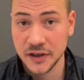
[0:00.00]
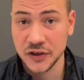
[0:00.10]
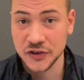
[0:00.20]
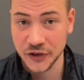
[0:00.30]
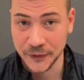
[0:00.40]

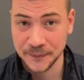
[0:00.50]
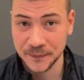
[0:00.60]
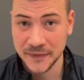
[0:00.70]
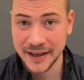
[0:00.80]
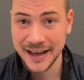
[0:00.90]
So,
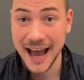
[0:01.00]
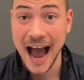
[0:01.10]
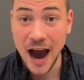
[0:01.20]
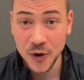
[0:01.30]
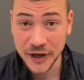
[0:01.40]

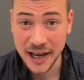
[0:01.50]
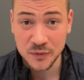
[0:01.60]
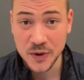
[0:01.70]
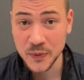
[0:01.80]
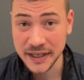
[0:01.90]
how can
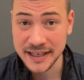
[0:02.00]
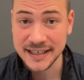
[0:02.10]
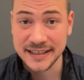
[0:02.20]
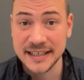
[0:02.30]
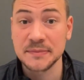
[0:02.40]
we
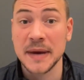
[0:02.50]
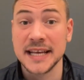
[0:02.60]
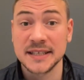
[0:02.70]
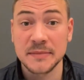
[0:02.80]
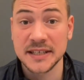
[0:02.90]
witness this
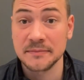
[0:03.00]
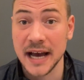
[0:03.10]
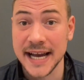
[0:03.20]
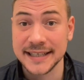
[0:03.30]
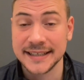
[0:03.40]
pessimism
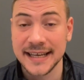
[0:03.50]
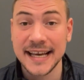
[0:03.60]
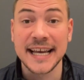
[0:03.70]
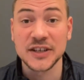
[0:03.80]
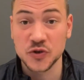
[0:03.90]
bias
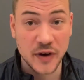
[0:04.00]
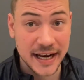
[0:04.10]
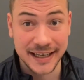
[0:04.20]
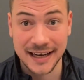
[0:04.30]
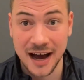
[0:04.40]
in
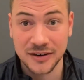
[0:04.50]
trading now?